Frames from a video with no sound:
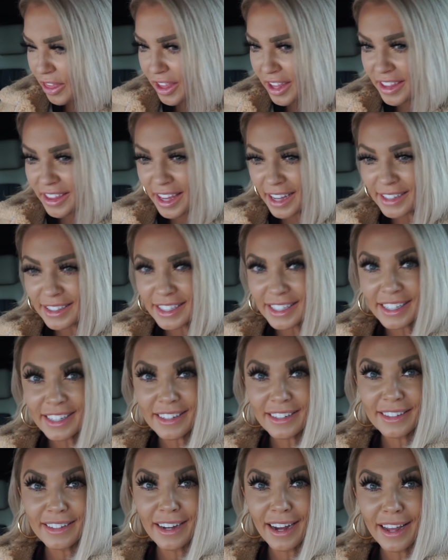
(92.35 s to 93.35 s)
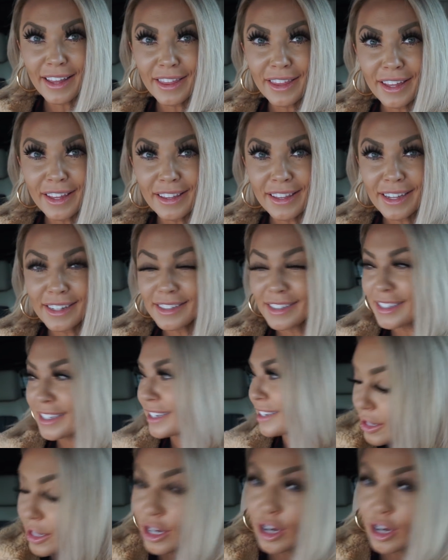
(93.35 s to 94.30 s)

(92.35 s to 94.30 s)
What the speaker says: think that's it.